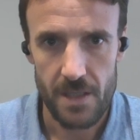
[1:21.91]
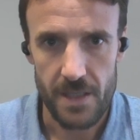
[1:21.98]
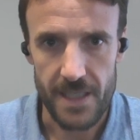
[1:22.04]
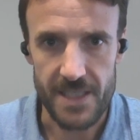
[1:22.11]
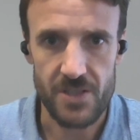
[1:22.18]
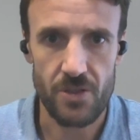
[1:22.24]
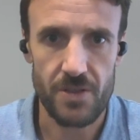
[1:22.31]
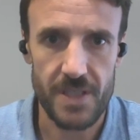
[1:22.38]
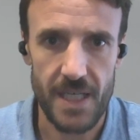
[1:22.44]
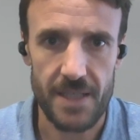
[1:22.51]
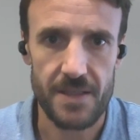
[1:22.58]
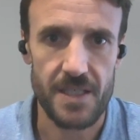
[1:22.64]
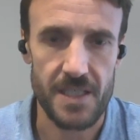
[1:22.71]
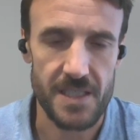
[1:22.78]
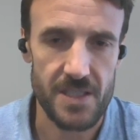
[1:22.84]
It's not
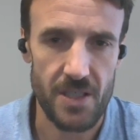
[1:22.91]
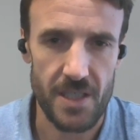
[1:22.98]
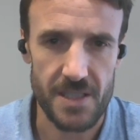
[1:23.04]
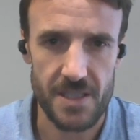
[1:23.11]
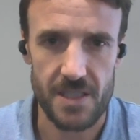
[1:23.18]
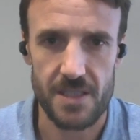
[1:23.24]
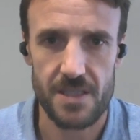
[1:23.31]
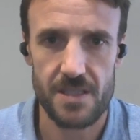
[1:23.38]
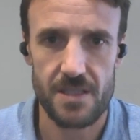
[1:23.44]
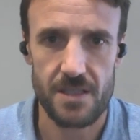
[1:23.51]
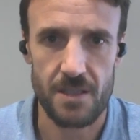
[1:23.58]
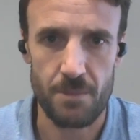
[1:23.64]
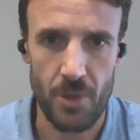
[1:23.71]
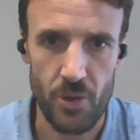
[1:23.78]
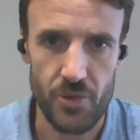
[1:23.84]
that excites us
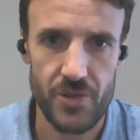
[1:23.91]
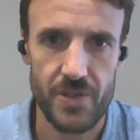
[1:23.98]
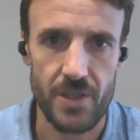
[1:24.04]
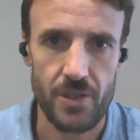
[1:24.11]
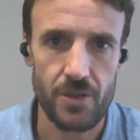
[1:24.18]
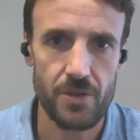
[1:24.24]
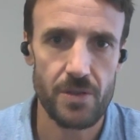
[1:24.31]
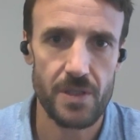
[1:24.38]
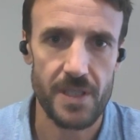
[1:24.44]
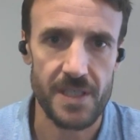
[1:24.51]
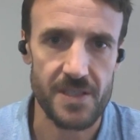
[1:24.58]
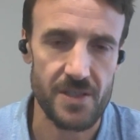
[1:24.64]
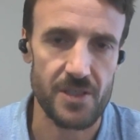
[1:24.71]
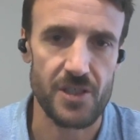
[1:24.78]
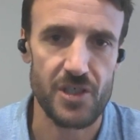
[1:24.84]
the most though,
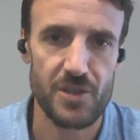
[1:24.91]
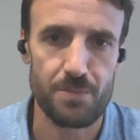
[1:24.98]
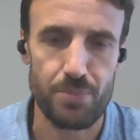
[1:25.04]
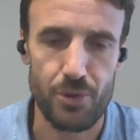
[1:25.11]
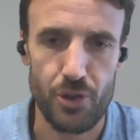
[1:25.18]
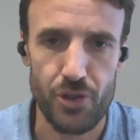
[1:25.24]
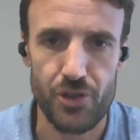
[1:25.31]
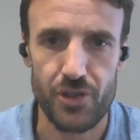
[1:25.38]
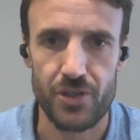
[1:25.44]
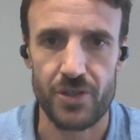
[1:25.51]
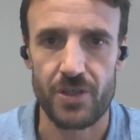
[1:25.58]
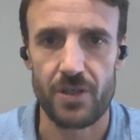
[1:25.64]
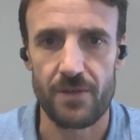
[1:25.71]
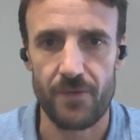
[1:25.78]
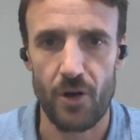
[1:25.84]
it's the
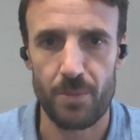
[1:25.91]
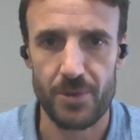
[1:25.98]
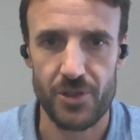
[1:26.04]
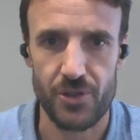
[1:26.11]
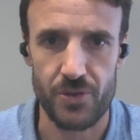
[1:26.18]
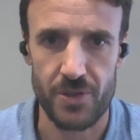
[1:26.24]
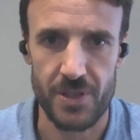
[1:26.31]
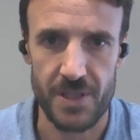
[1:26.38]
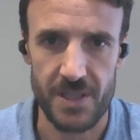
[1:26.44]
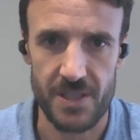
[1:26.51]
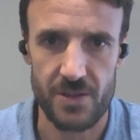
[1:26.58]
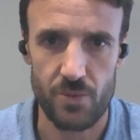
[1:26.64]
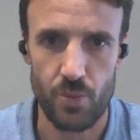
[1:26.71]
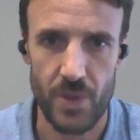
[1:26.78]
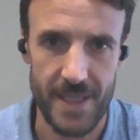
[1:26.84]
dispersion of
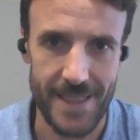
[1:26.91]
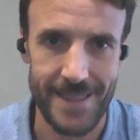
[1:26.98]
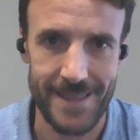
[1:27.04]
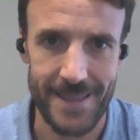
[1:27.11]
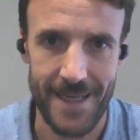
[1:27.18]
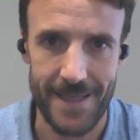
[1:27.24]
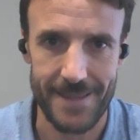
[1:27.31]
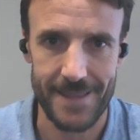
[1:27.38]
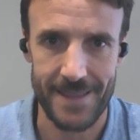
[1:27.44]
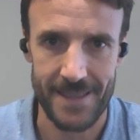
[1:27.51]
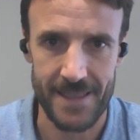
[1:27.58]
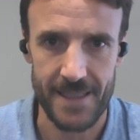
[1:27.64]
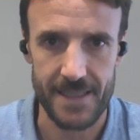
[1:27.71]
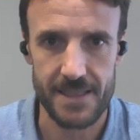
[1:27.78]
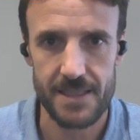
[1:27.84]
opportunities within that
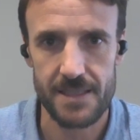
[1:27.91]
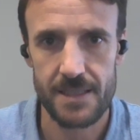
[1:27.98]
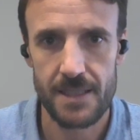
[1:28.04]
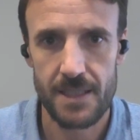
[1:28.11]
index.